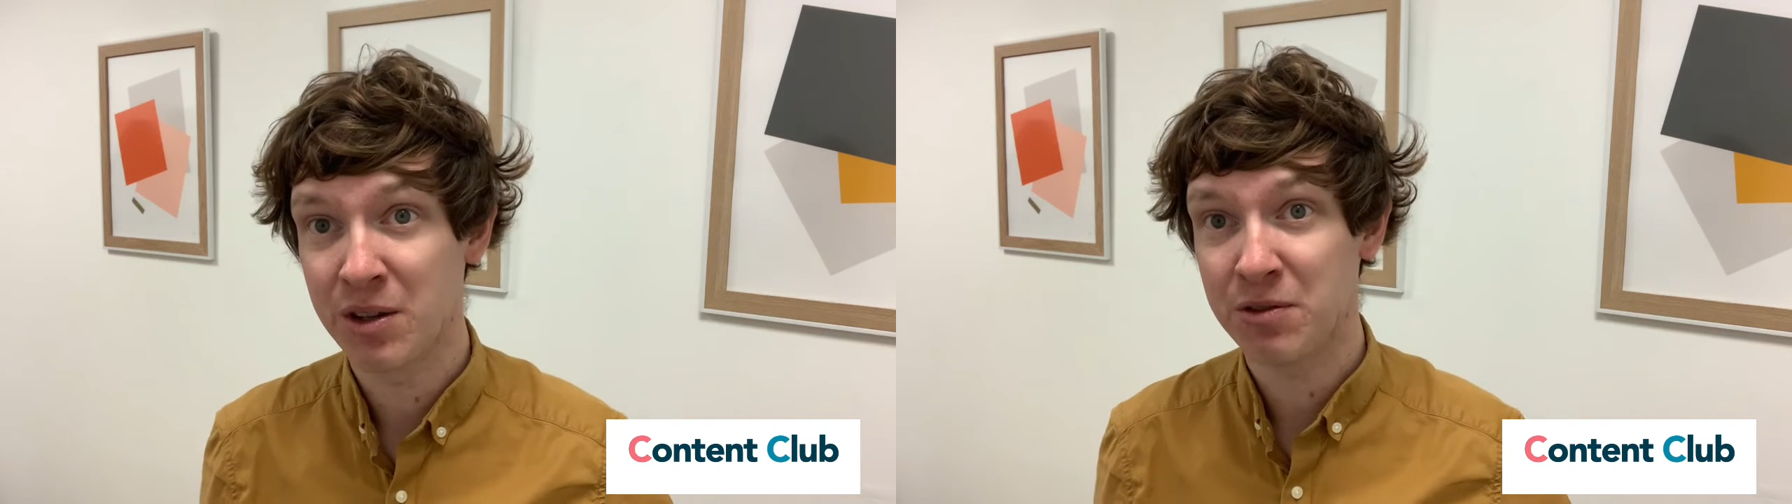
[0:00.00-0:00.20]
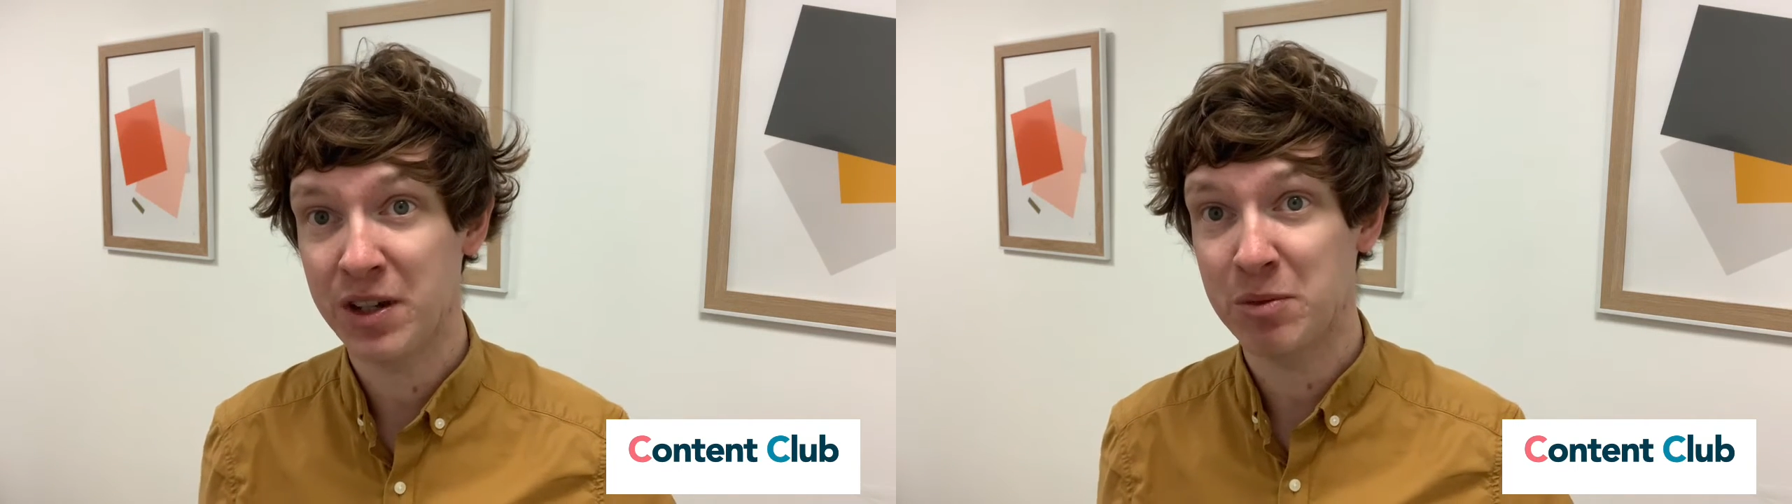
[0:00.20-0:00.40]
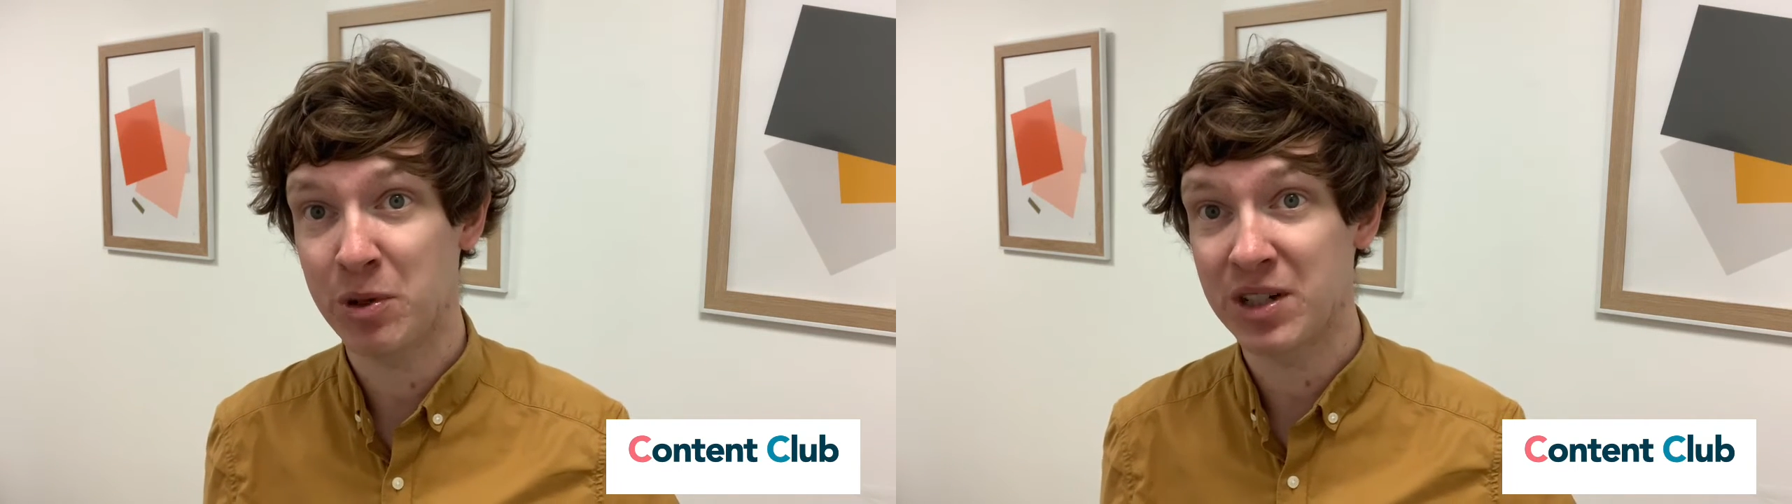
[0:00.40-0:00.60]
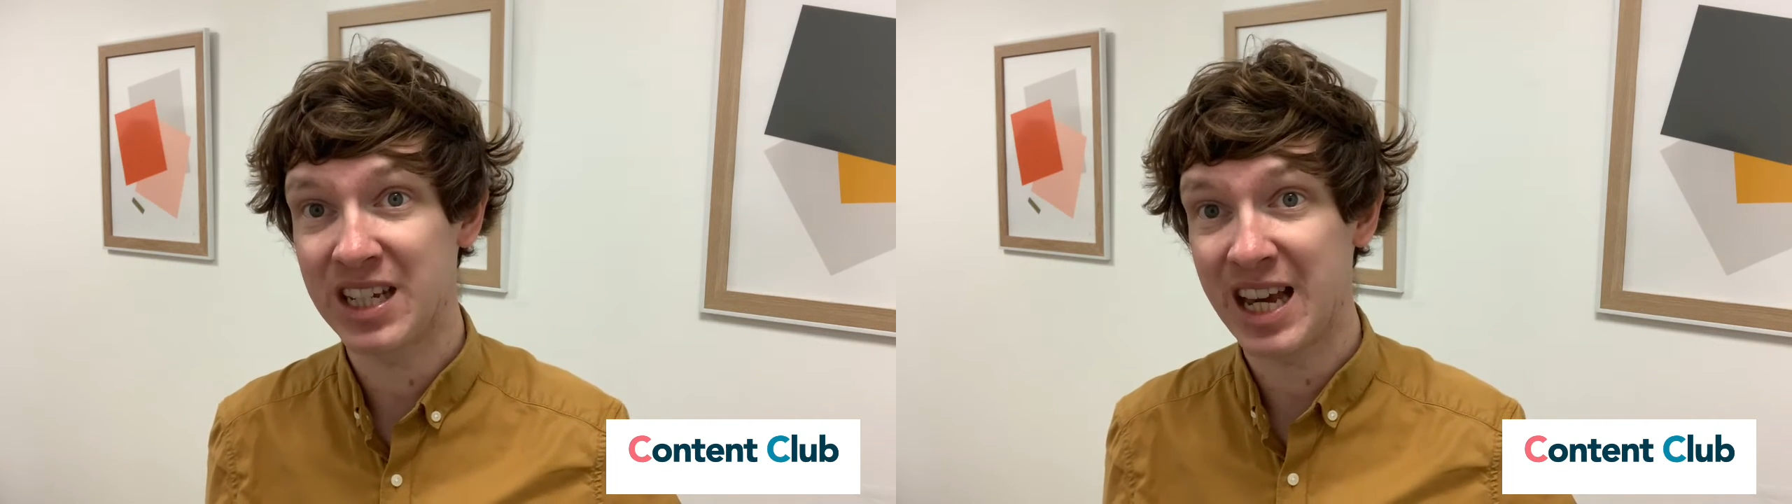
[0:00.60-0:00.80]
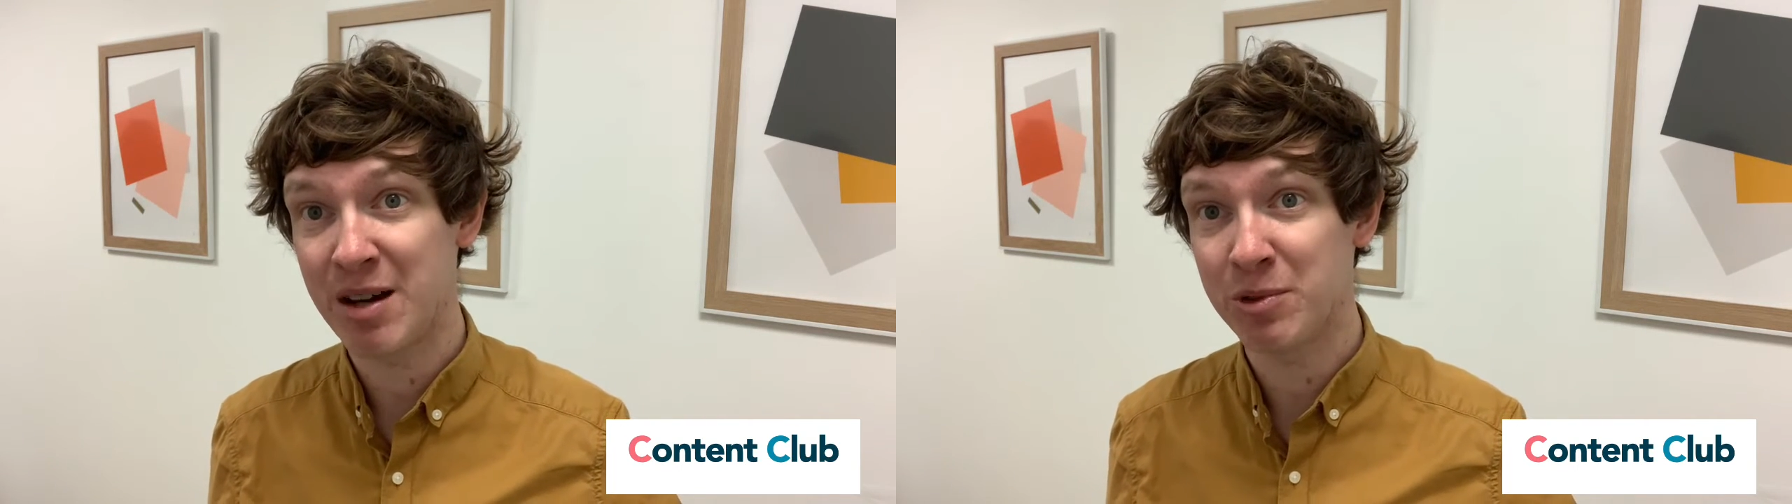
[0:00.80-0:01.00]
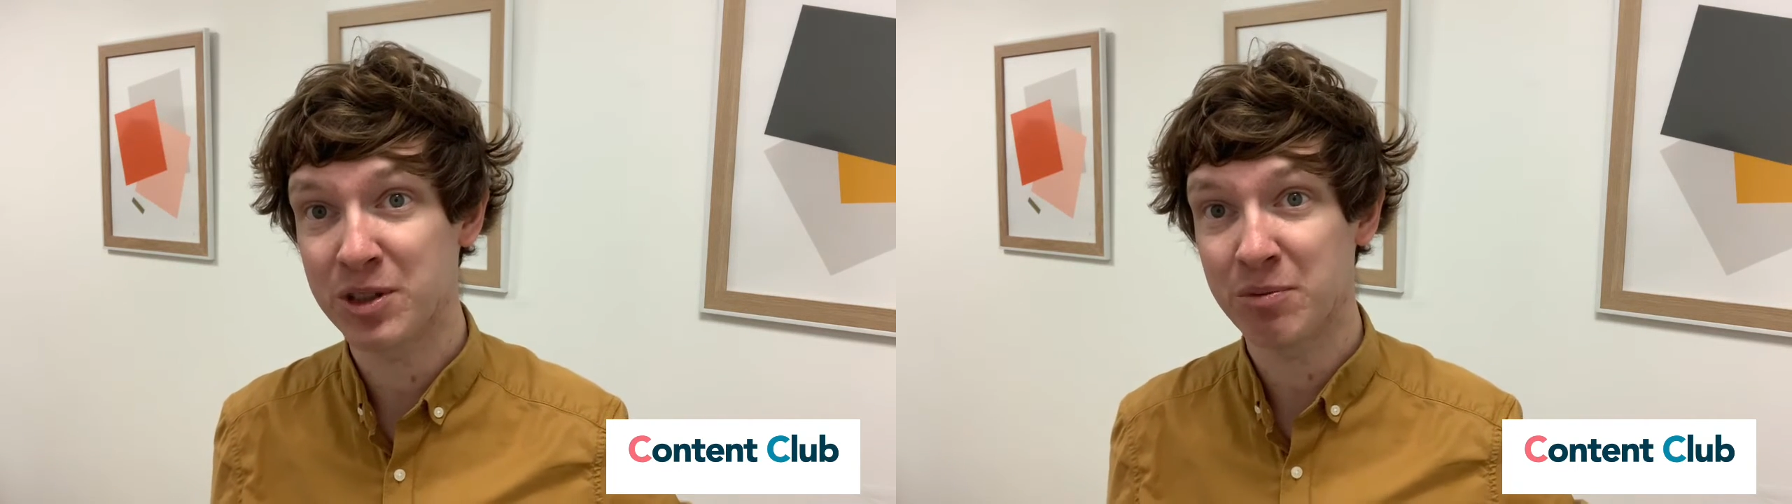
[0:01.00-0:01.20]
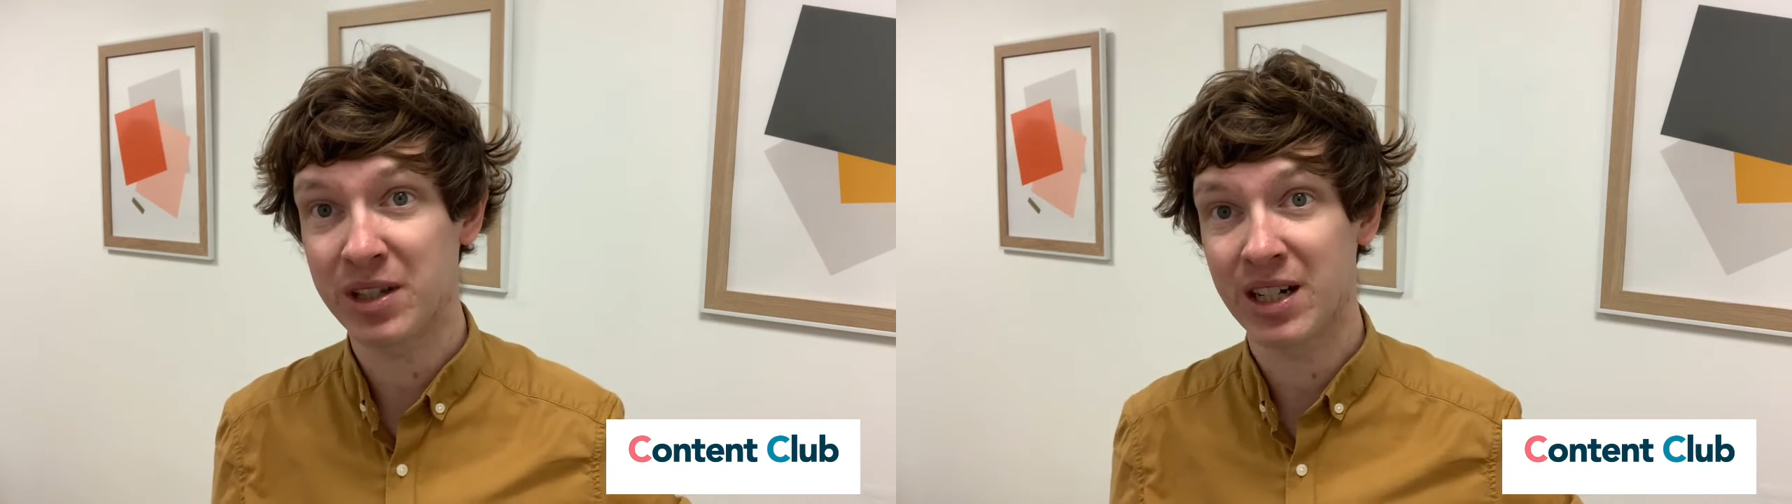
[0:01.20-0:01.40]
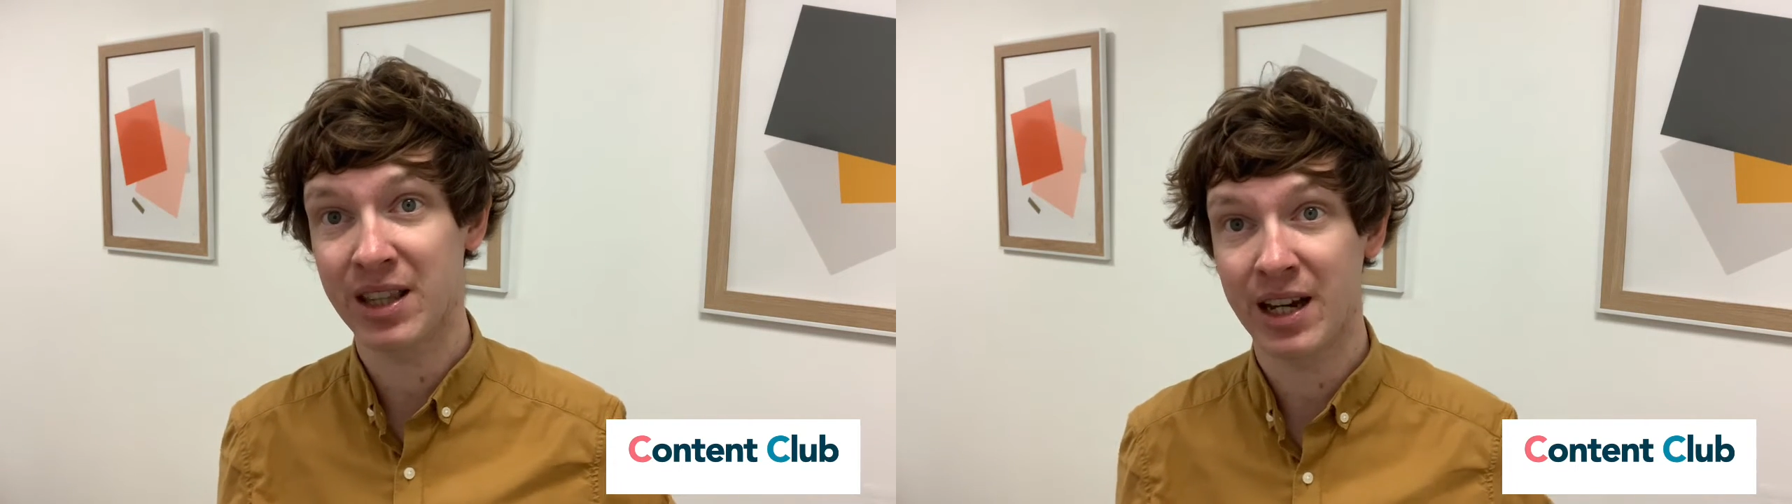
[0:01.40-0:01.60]
Facebook DM or something
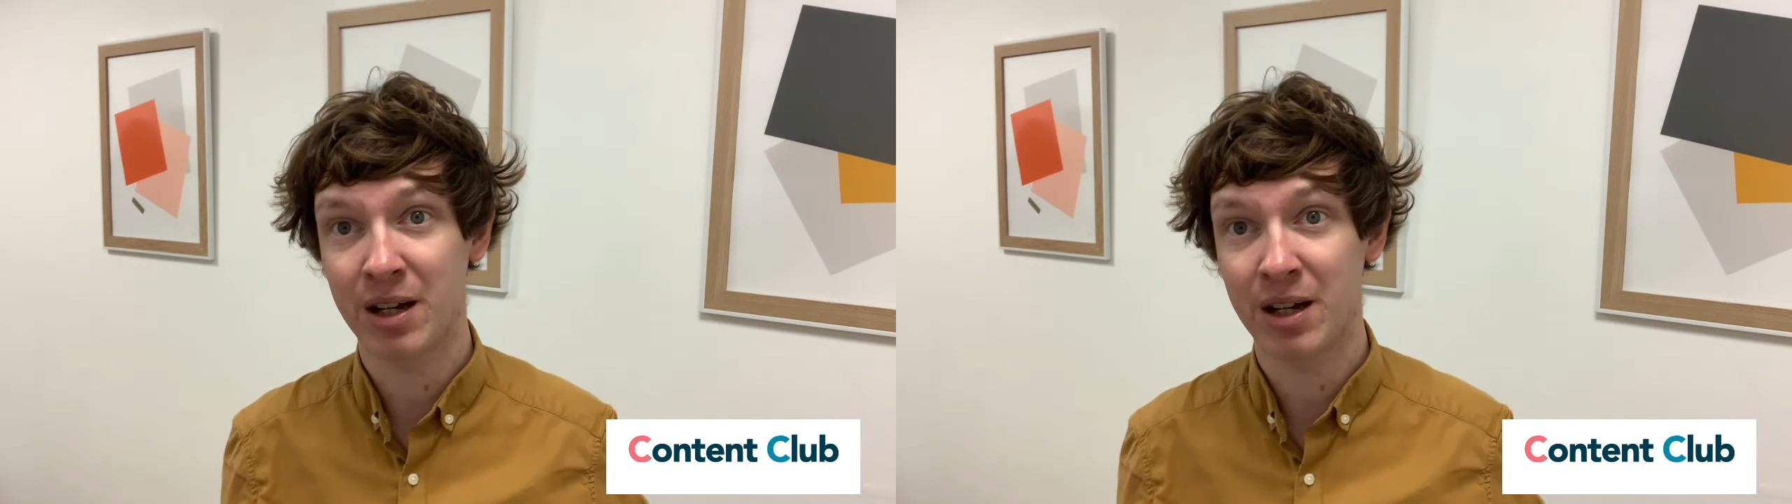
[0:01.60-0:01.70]
like that.